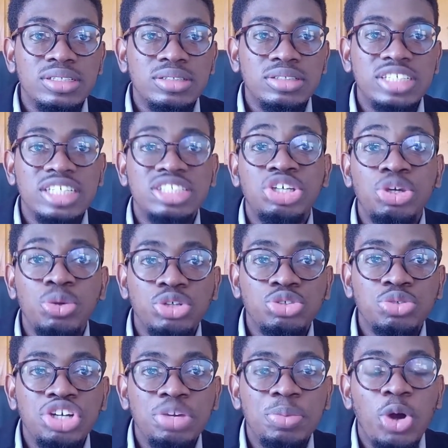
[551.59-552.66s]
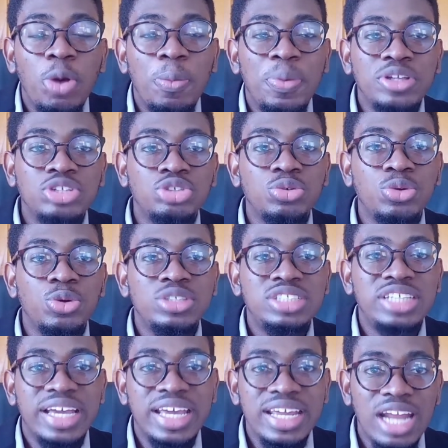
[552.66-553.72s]
just curious, would you be open to
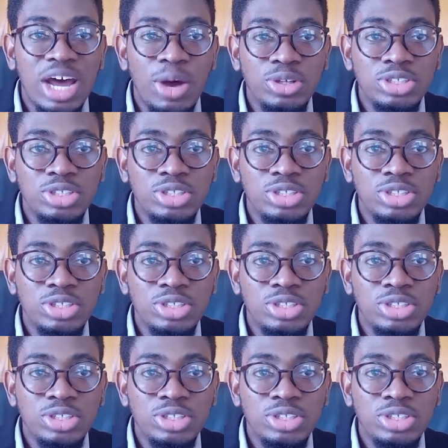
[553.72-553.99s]
checking out